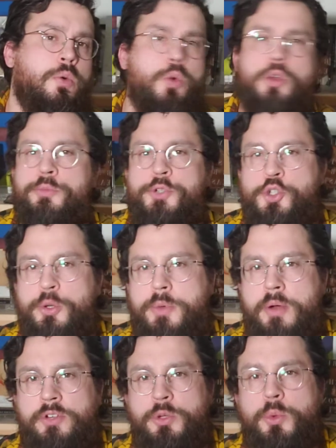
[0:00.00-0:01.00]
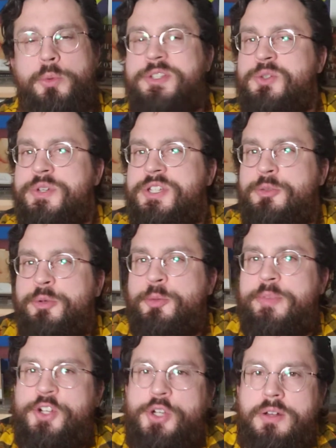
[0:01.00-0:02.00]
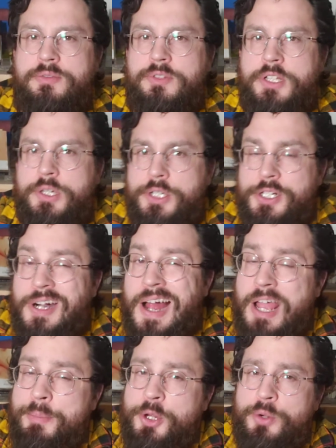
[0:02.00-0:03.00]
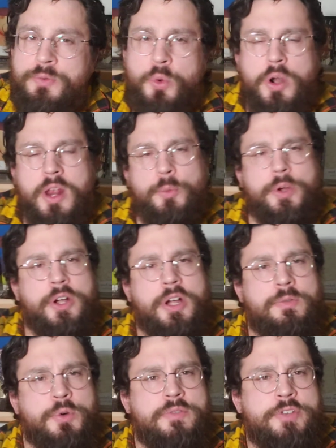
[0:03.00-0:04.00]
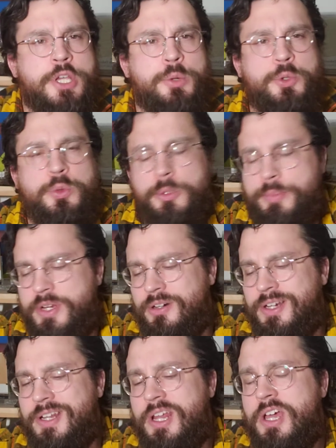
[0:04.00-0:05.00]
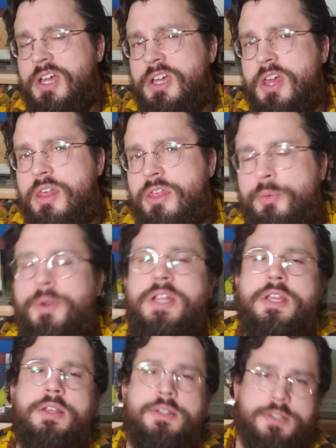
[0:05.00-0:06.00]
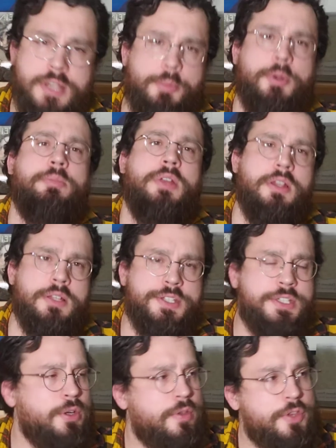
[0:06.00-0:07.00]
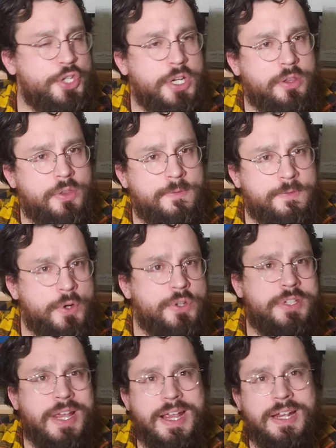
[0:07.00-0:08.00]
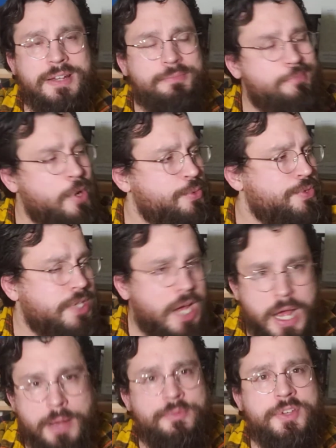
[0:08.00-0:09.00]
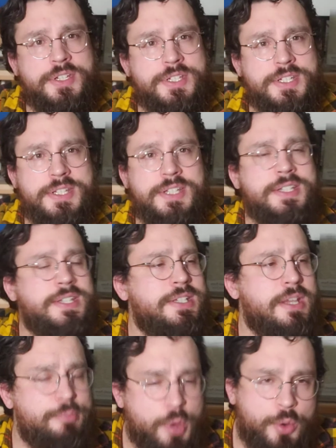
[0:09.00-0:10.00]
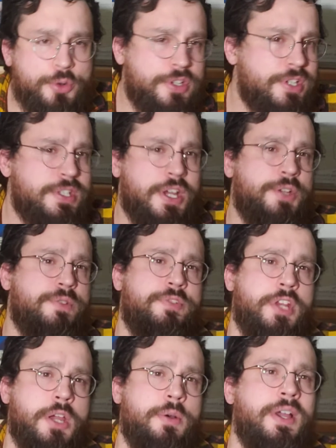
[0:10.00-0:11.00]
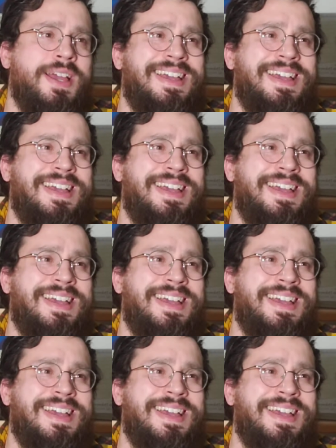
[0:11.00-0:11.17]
Welcome to Stripped Cover Lit, where we squeeze the bigger picture out of the literature. I'm Adrian Fort, and we're here for a video which will appear in three separate playlists here on the channel. The first and most obvious, as this is a poetry discussion video,